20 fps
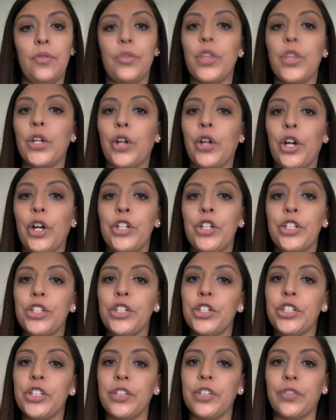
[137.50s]
There are
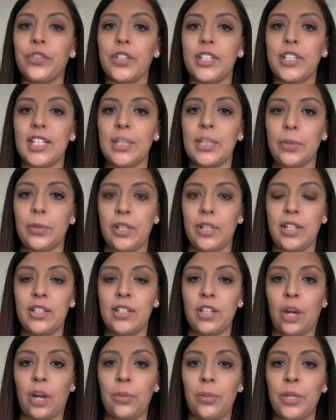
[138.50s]
gender differences with
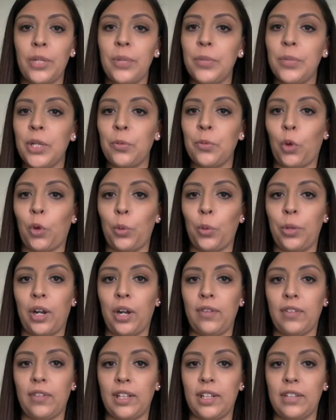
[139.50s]
insomnia being more
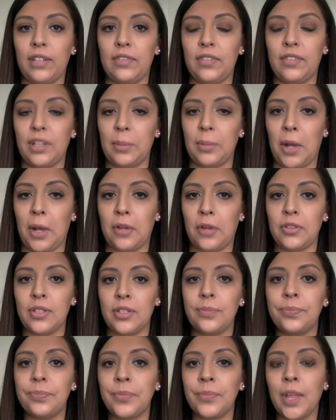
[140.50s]
prevalent in females.
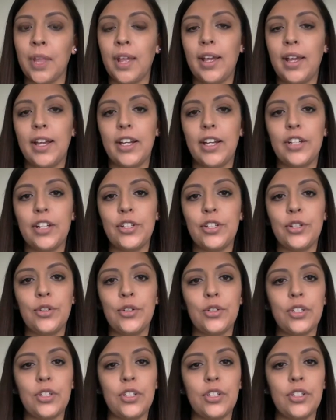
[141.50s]
It is
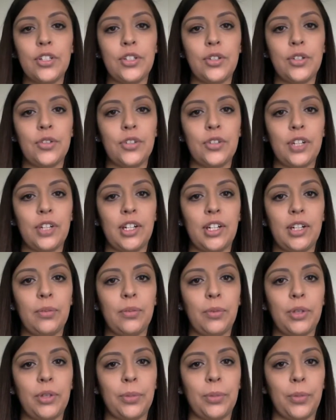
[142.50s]
usually associated
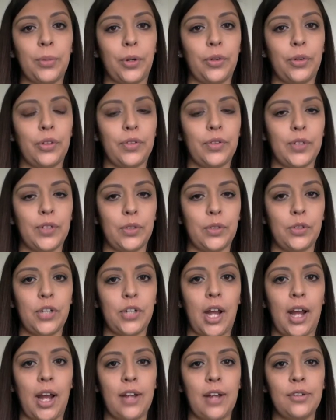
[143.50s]
with the birth of a new
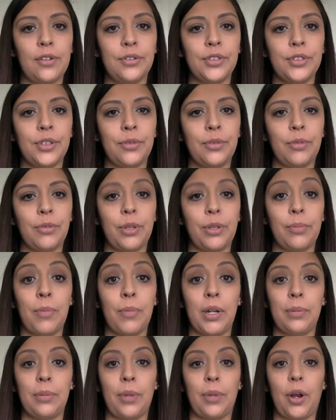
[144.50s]
child, with
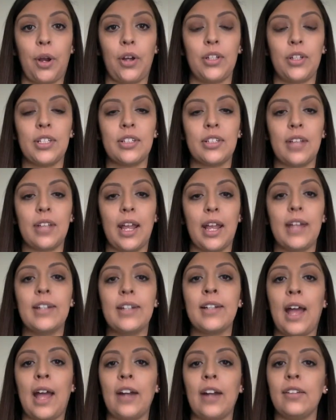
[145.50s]
menopause, and
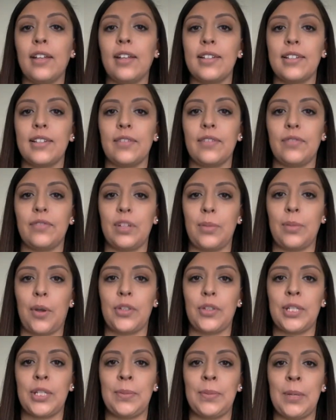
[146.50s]
in adolescent
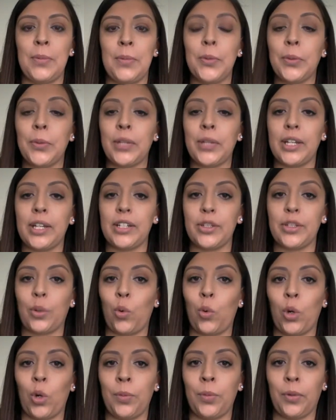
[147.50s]
females it may be related to
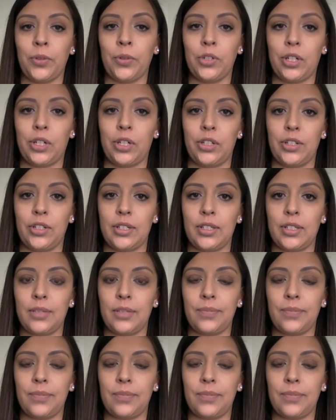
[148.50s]
hormone changes.